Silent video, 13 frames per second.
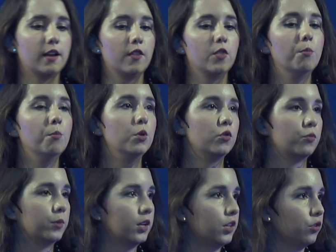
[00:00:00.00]
and the
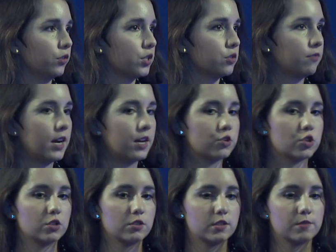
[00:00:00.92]
movement in your
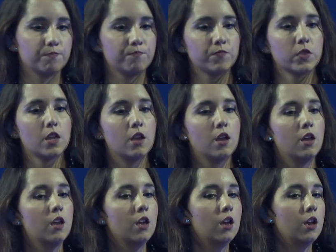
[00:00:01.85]
interactions.
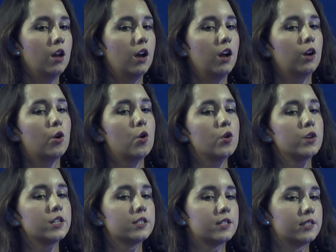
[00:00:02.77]

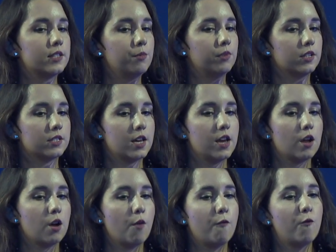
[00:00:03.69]
According to
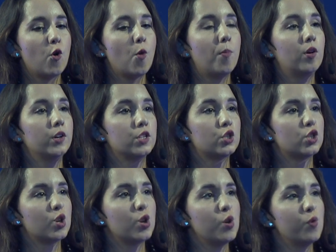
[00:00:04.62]
SimilarTech,
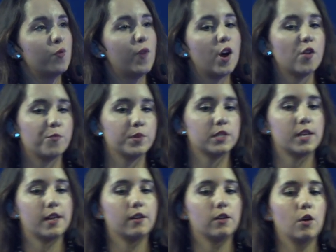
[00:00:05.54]

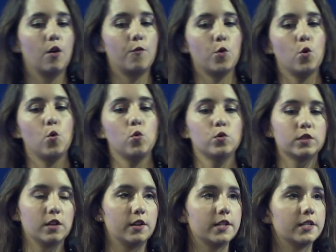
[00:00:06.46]
4.25% of all
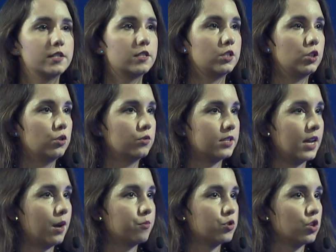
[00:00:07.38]
sites use
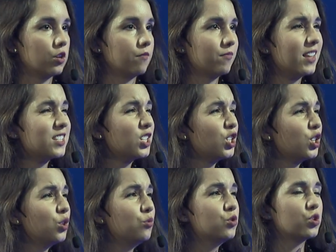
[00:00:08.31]
CAPTCHA. That's a
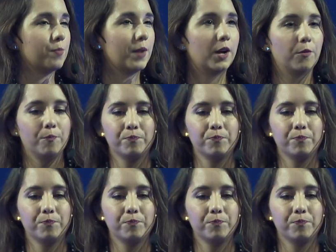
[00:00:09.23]
huge amount.